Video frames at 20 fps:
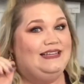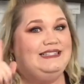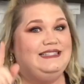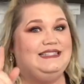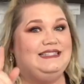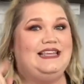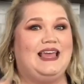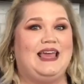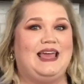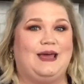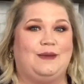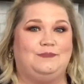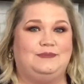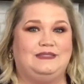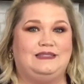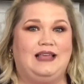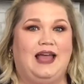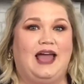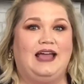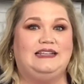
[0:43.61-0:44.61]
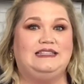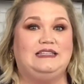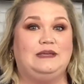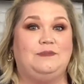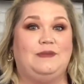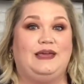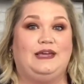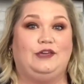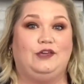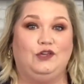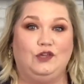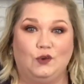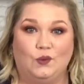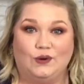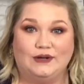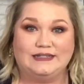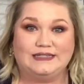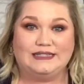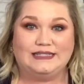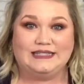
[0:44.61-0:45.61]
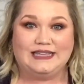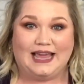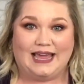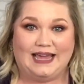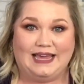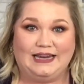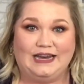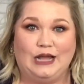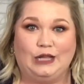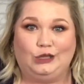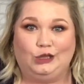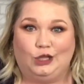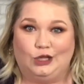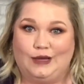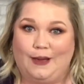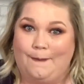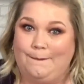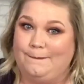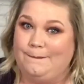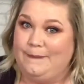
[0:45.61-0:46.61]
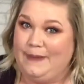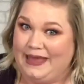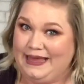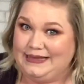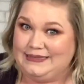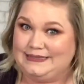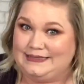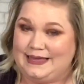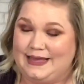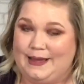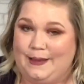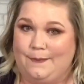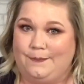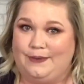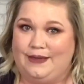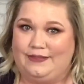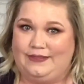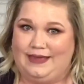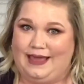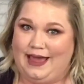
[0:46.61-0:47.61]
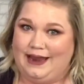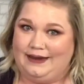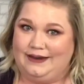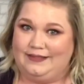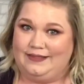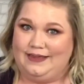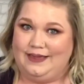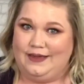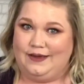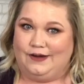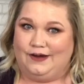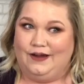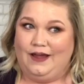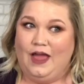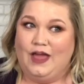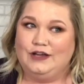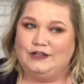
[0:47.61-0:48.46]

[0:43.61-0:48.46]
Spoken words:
tips to make your skin look amazing by the end of the year.